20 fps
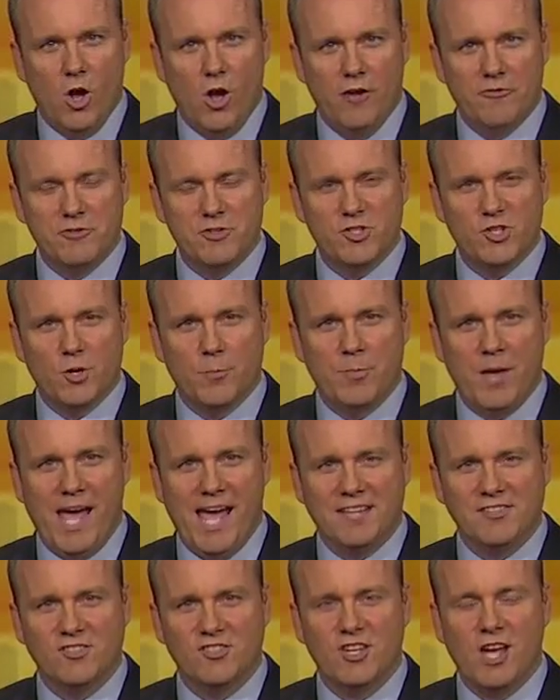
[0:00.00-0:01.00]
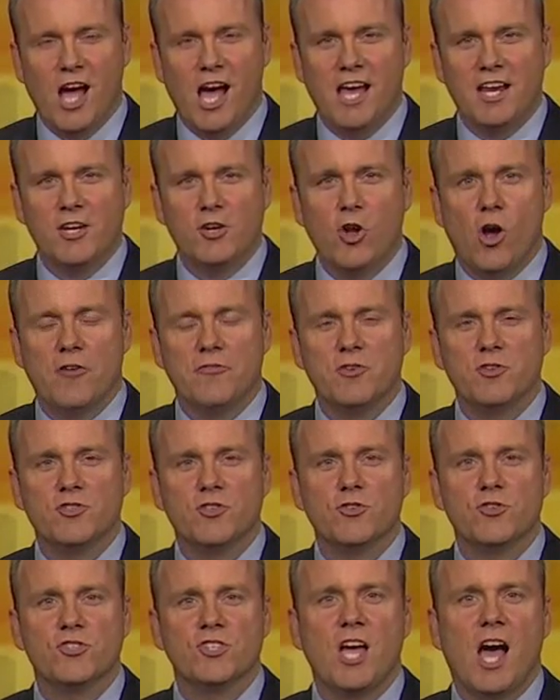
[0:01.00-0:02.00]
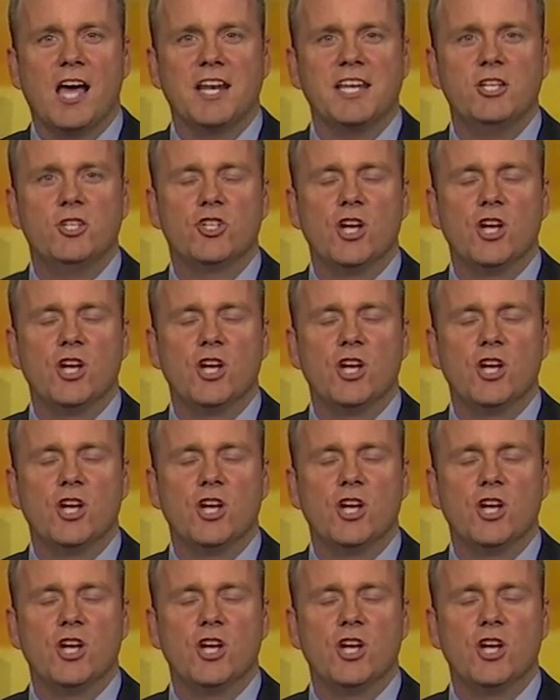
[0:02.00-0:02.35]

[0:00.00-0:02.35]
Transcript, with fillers: Officer Pat Scott and Officer Scotty